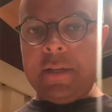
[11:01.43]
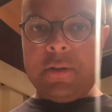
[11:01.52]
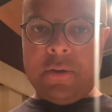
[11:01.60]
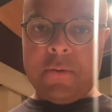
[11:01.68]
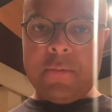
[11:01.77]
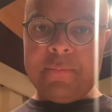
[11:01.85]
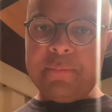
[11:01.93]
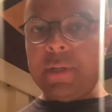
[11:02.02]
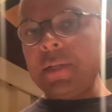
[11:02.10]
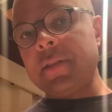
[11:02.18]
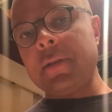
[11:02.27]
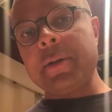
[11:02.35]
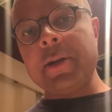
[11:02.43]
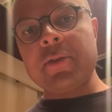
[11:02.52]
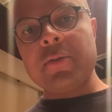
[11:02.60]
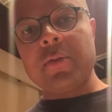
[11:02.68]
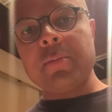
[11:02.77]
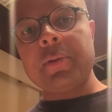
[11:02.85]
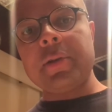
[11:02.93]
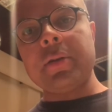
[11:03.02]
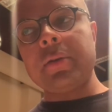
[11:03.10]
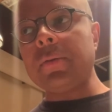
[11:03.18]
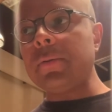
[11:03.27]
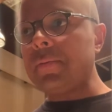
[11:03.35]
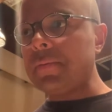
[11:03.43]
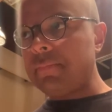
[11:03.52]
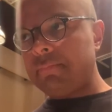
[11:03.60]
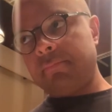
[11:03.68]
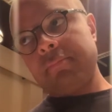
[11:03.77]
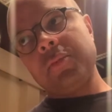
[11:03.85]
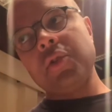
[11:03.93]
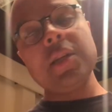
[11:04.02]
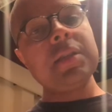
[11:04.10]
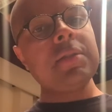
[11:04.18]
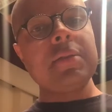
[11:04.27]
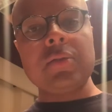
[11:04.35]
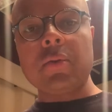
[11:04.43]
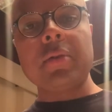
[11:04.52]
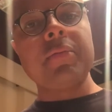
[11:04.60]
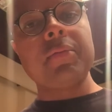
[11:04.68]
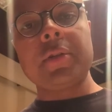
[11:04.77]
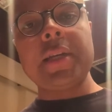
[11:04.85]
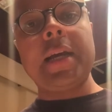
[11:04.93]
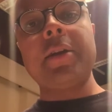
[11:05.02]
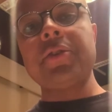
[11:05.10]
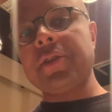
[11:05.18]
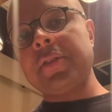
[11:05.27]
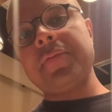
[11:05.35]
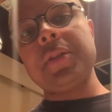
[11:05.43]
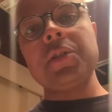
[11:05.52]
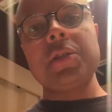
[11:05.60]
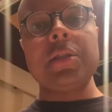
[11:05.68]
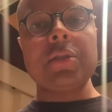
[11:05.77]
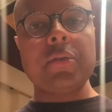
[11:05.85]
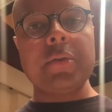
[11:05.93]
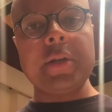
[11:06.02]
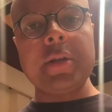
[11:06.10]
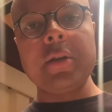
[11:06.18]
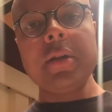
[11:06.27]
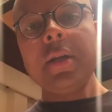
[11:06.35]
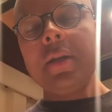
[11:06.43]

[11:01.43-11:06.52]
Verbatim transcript: know but he's an american horn player who's just sort of retired just finished his career